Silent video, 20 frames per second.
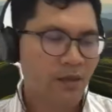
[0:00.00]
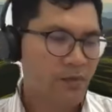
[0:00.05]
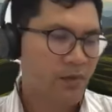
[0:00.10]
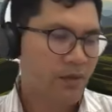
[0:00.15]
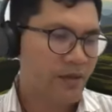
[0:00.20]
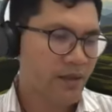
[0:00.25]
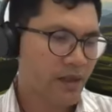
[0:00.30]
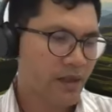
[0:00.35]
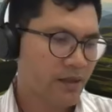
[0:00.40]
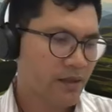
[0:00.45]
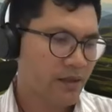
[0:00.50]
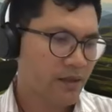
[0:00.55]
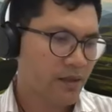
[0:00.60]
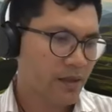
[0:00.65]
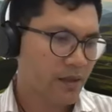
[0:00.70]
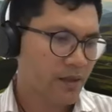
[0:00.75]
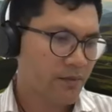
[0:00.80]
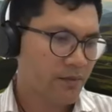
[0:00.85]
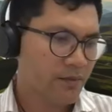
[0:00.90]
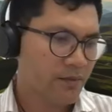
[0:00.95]
project
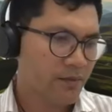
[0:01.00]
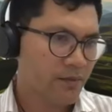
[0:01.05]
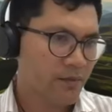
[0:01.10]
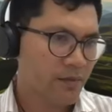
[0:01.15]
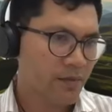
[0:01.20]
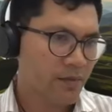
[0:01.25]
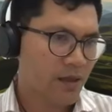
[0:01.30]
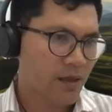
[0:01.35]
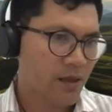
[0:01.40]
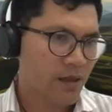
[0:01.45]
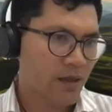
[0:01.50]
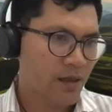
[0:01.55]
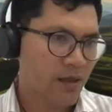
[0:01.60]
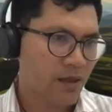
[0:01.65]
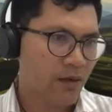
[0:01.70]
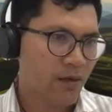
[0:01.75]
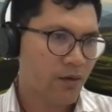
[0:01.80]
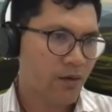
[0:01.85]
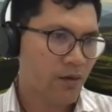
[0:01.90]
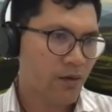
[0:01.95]

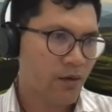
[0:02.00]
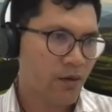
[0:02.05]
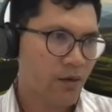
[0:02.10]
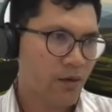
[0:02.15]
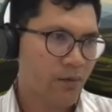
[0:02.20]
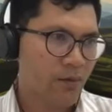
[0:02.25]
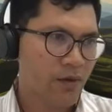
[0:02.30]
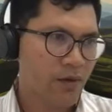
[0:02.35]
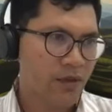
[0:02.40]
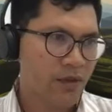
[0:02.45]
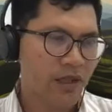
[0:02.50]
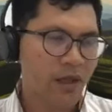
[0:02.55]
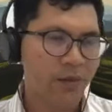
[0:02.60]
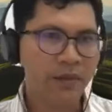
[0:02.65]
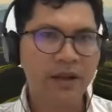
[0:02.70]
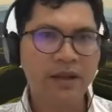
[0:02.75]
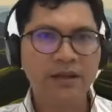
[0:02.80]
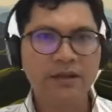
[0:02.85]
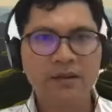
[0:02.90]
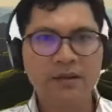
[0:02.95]
local project
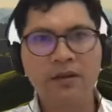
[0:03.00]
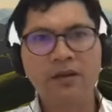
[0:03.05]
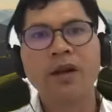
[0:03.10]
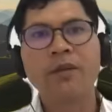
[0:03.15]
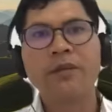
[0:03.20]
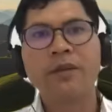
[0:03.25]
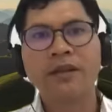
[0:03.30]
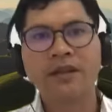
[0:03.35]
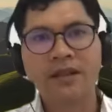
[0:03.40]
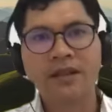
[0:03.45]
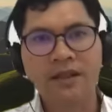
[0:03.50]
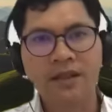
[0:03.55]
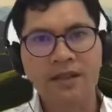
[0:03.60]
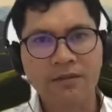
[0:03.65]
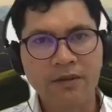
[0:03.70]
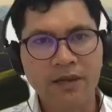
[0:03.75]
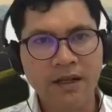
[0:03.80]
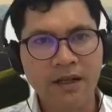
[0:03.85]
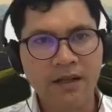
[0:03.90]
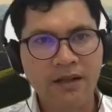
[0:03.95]
appraisal committee as
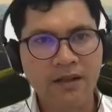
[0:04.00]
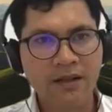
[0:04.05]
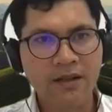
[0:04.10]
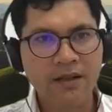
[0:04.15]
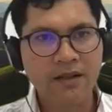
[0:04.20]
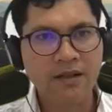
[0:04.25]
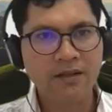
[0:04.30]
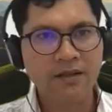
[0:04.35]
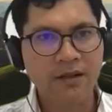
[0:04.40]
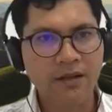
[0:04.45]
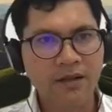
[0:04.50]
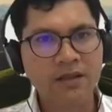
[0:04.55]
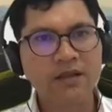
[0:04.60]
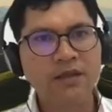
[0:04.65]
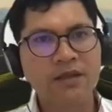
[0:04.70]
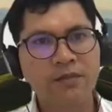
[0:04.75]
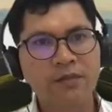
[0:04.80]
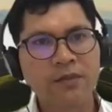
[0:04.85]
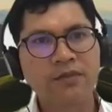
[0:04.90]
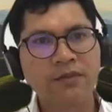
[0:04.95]
well. So this
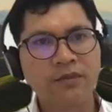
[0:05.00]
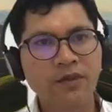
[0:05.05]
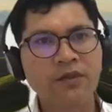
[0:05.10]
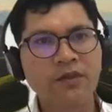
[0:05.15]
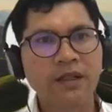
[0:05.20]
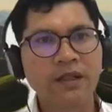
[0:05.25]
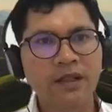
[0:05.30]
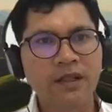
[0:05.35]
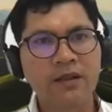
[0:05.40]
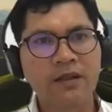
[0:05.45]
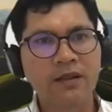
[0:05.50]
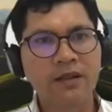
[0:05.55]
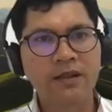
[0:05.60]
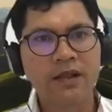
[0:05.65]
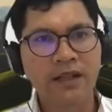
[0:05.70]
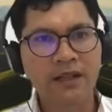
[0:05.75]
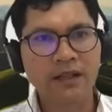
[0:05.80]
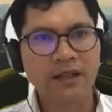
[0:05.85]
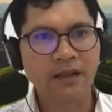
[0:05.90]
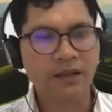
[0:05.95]
is during the
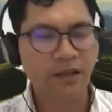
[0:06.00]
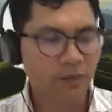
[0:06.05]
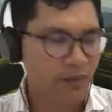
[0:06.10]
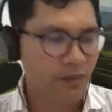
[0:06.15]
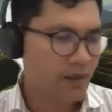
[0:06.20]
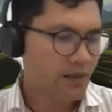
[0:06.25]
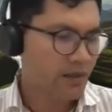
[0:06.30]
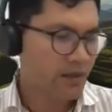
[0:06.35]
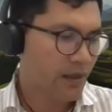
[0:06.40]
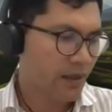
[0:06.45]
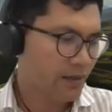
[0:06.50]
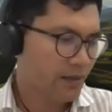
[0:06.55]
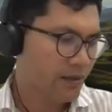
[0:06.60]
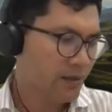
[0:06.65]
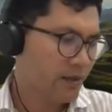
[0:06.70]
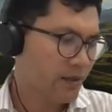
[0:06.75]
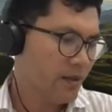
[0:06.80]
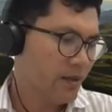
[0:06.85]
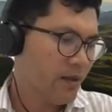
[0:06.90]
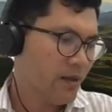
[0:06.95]
designing of the project.
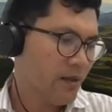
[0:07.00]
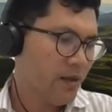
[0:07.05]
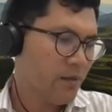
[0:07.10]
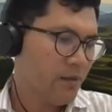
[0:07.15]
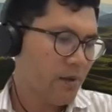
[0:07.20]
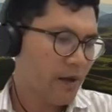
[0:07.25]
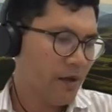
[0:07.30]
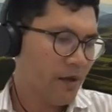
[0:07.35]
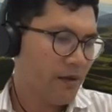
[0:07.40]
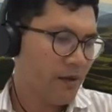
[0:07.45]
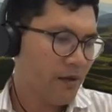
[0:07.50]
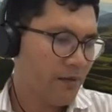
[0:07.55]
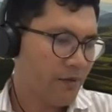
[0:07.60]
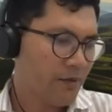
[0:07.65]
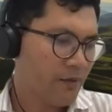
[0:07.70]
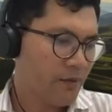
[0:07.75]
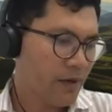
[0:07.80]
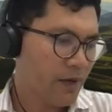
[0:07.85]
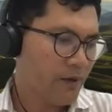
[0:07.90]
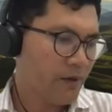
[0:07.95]
But
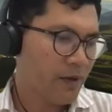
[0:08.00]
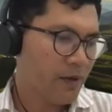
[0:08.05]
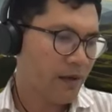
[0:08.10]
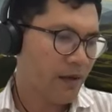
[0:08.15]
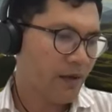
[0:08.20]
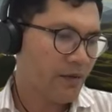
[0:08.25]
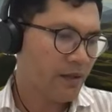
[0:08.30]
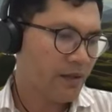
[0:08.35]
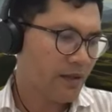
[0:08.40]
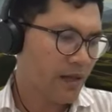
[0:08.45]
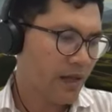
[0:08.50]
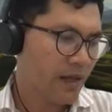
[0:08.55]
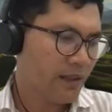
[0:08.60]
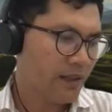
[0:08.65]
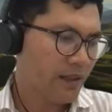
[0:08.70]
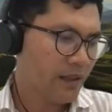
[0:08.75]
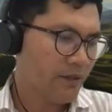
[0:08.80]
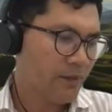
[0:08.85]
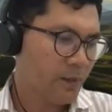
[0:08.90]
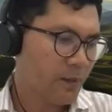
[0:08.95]
when we are
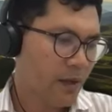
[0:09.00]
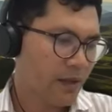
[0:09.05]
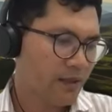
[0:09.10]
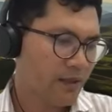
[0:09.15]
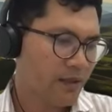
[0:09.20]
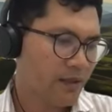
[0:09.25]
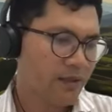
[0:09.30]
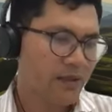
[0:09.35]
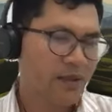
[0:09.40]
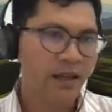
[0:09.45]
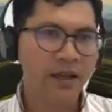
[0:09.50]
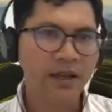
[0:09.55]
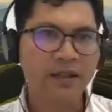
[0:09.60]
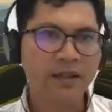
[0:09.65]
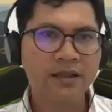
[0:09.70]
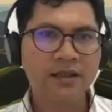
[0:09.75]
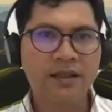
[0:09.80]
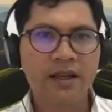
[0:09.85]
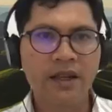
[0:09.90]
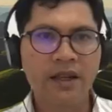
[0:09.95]
designing it practice
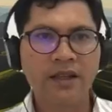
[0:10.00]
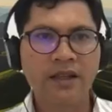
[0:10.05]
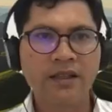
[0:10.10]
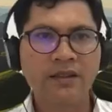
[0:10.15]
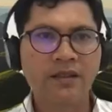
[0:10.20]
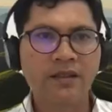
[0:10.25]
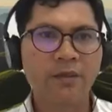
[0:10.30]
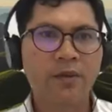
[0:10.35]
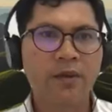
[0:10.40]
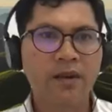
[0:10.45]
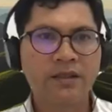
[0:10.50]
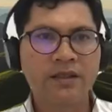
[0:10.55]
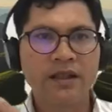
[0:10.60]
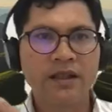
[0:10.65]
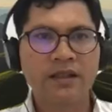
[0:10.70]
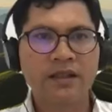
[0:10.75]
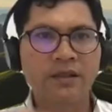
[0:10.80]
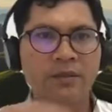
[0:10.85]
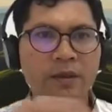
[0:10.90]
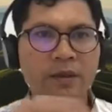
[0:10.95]
stage and is the
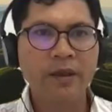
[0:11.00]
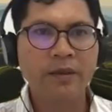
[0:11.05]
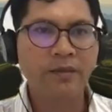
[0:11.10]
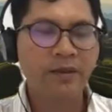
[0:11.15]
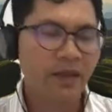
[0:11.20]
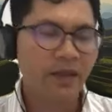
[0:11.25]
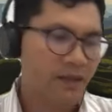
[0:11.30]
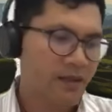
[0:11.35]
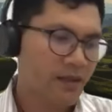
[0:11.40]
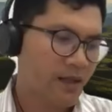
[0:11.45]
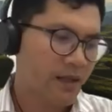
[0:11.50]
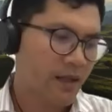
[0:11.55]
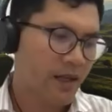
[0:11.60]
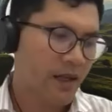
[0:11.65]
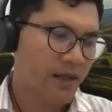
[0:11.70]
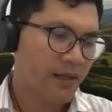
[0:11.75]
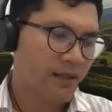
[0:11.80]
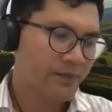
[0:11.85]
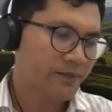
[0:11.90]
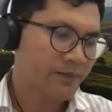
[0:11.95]
project implemented,
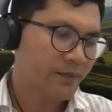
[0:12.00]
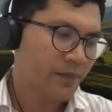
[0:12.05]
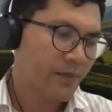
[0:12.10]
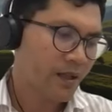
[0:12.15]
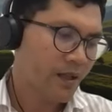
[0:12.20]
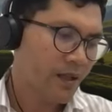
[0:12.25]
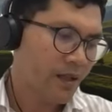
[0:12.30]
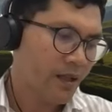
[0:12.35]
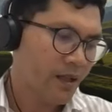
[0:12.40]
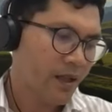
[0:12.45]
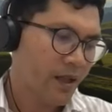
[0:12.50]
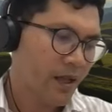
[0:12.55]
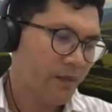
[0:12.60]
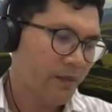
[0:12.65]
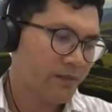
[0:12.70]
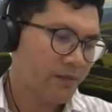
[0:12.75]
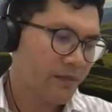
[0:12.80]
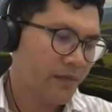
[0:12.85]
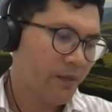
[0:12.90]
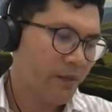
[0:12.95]
and
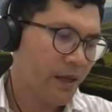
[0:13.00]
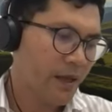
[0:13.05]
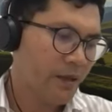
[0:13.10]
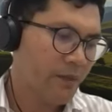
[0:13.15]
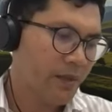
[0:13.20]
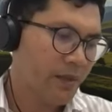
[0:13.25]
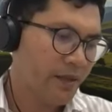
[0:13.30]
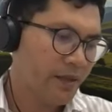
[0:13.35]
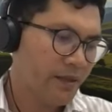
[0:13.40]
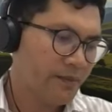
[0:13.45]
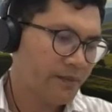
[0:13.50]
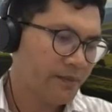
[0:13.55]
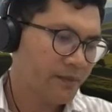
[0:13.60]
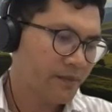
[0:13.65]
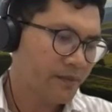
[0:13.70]
there might be,